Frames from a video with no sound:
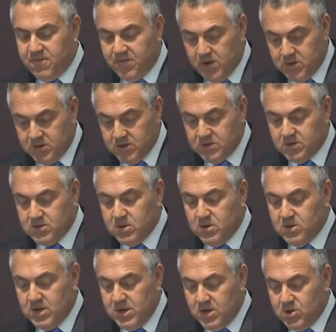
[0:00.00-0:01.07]
focused
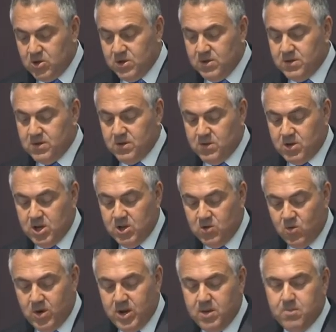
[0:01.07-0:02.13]
on the issues the
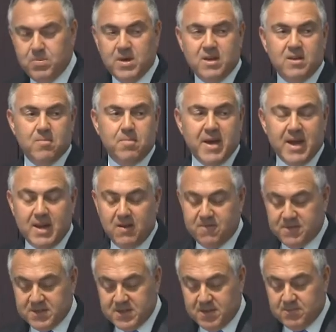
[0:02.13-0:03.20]
G20 had been debating
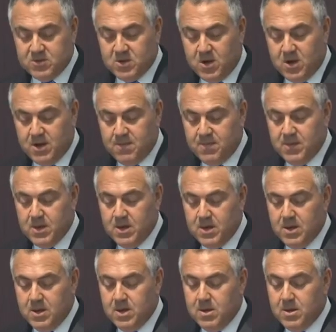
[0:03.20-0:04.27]
for some time,
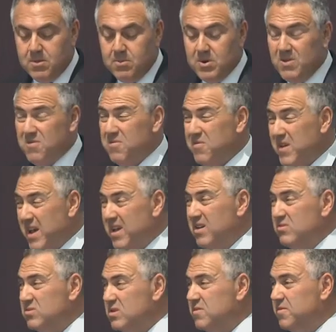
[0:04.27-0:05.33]
but had
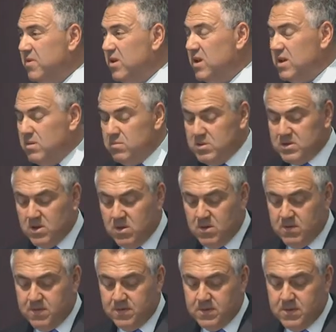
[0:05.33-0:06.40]
failed to finally
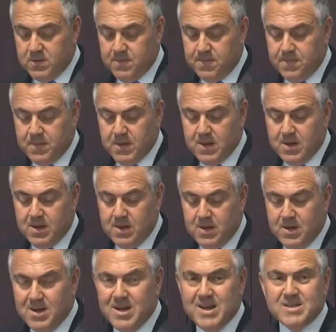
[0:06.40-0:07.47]
resolve.
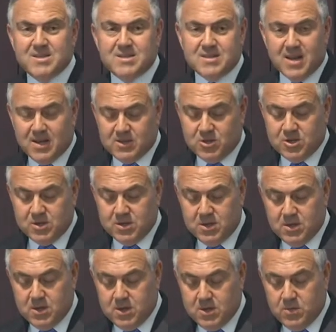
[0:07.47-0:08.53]
As such,
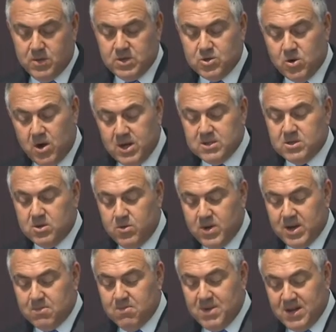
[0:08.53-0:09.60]
we tried to
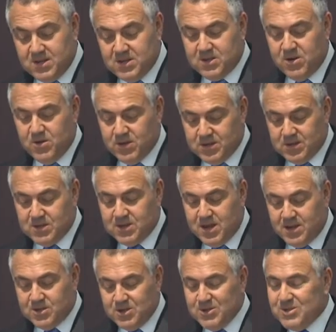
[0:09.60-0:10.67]
direct ministerial
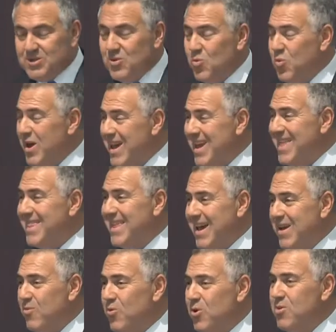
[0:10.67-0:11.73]
discussions to where
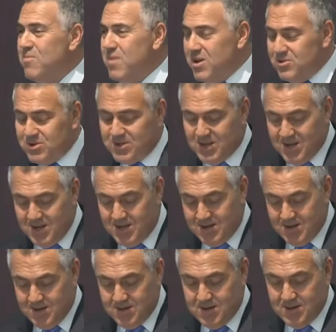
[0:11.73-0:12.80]
they were most
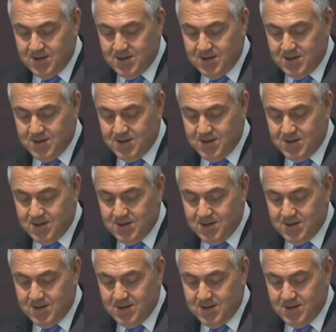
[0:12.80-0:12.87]
needed.